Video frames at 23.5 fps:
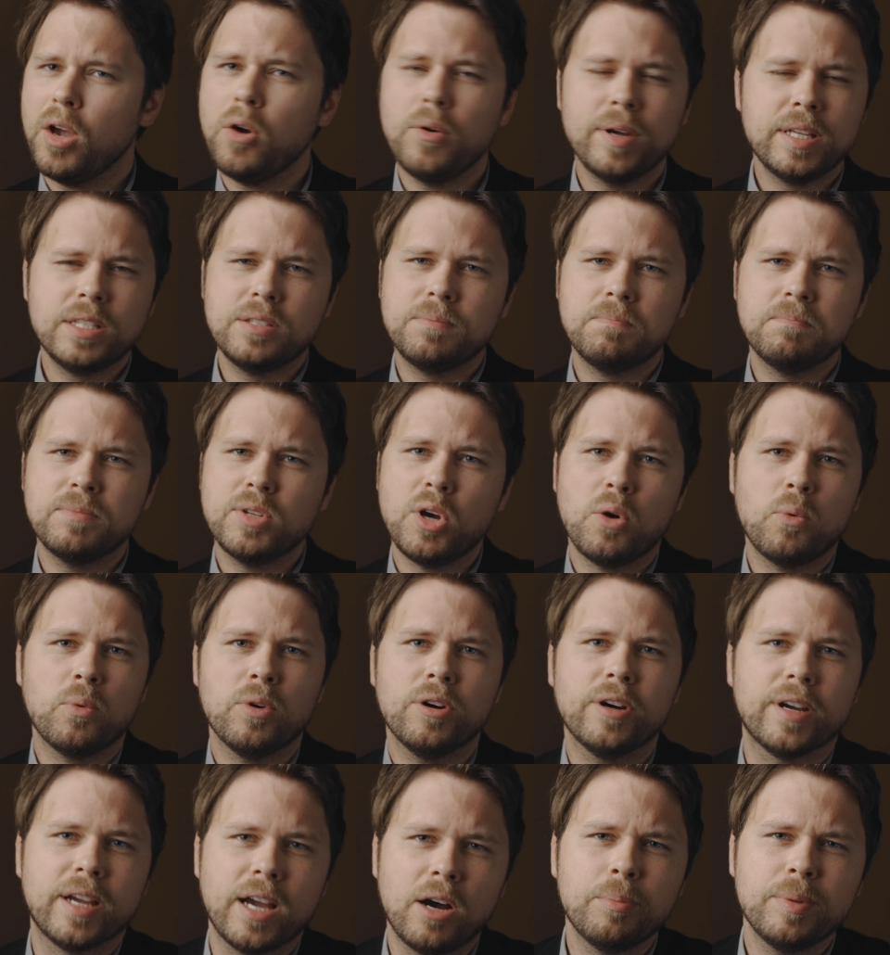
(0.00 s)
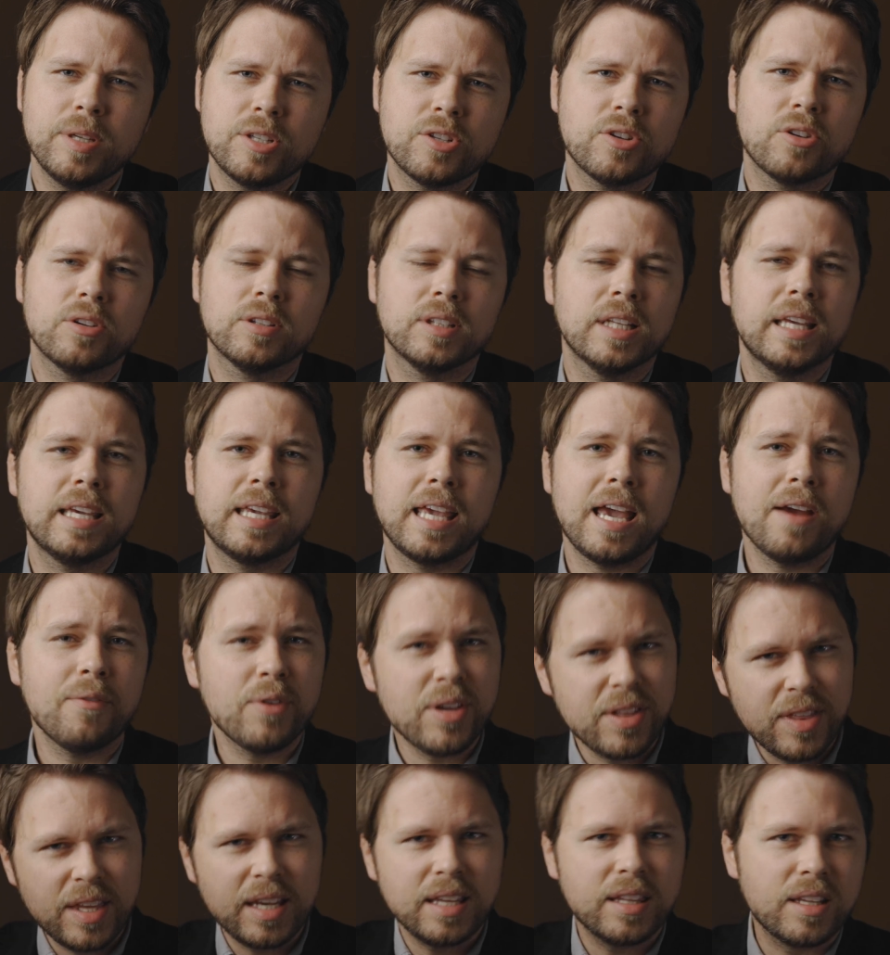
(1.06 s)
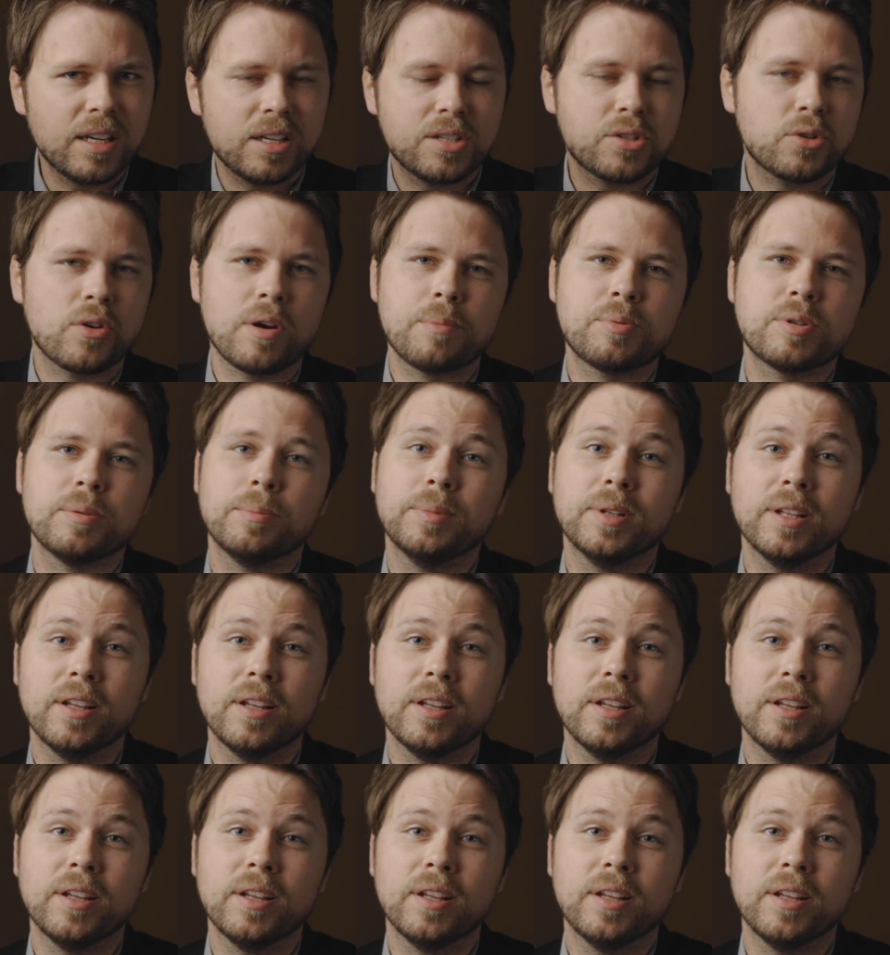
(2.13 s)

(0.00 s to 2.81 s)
Oh, and don't worry, I'll be sure to link everything in the description